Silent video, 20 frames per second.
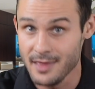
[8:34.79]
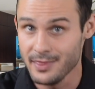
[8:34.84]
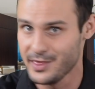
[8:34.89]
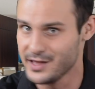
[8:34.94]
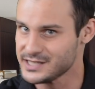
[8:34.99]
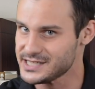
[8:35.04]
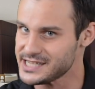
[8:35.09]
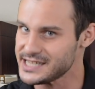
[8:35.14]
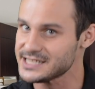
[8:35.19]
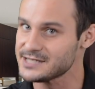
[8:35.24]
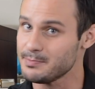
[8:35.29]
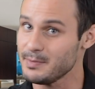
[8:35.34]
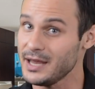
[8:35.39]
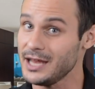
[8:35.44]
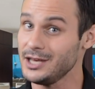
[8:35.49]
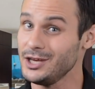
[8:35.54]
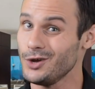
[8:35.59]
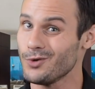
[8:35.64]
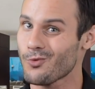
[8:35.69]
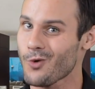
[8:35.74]
Does this
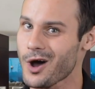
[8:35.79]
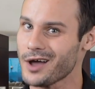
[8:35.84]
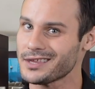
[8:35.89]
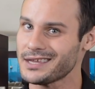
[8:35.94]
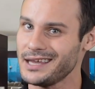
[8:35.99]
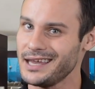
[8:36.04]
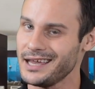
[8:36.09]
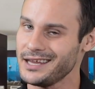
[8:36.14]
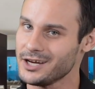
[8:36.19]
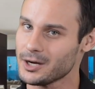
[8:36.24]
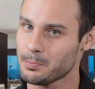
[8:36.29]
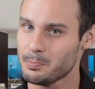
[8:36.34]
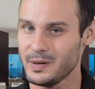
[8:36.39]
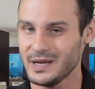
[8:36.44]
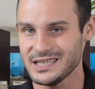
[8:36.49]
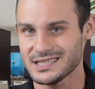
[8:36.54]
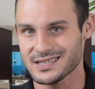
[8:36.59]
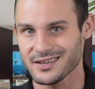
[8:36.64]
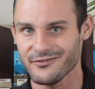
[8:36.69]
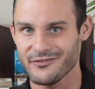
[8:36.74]
mean you want to get your
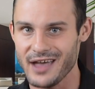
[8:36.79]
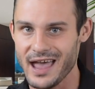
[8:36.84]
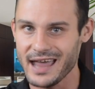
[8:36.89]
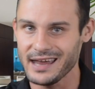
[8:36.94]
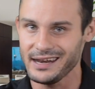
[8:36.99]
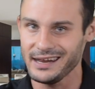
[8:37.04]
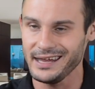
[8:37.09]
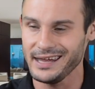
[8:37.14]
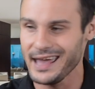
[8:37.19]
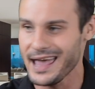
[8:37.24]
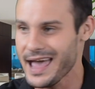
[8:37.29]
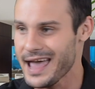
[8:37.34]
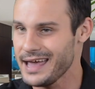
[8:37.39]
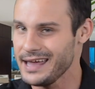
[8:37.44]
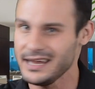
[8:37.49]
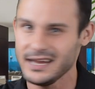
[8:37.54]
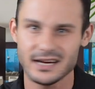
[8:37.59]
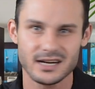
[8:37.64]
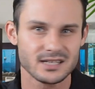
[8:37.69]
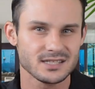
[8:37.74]
piece of
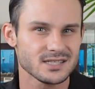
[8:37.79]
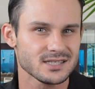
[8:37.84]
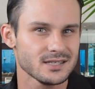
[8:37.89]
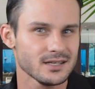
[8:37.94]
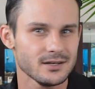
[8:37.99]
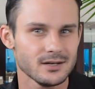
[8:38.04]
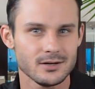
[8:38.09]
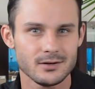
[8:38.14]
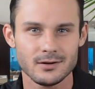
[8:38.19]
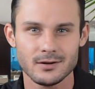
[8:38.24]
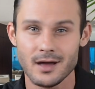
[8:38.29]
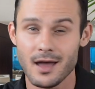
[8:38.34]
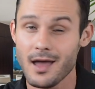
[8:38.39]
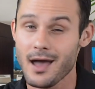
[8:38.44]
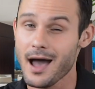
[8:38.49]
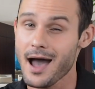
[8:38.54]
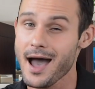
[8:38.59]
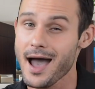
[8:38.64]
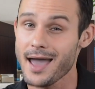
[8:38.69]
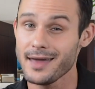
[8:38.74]
ADA here soon?
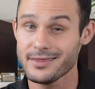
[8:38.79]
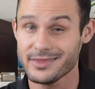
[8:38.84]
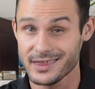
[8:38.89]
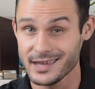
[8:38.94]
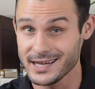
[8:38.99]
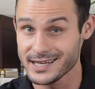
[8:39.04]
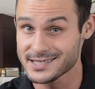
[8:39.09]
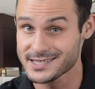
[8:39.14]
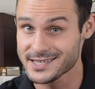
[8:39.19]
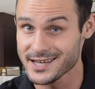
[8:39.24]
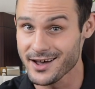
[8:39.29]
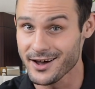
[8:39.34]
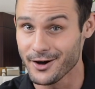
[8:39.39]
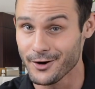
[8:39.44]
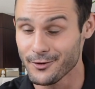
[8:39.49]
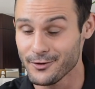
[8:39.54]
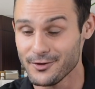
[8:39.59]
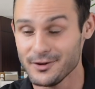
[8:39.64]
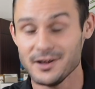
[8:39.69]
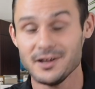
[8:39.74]
I think
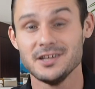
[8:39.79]
so.